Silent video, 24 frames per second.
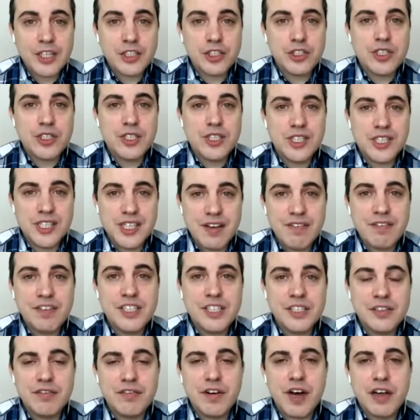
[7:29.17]
actually
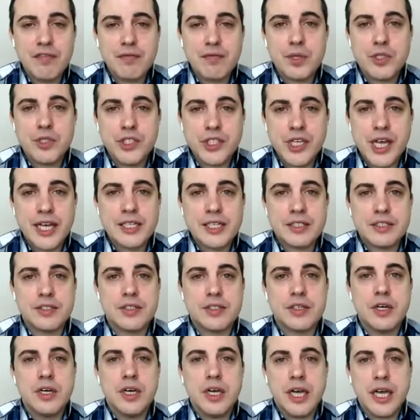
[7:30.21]

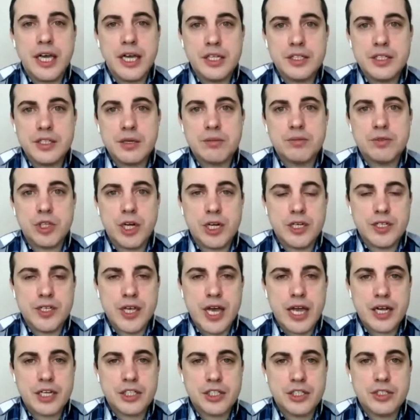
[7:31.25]
75% in some
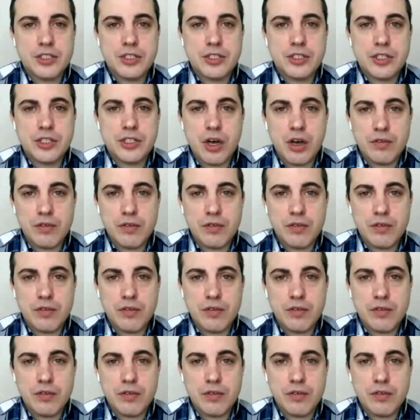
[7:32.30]
transactions,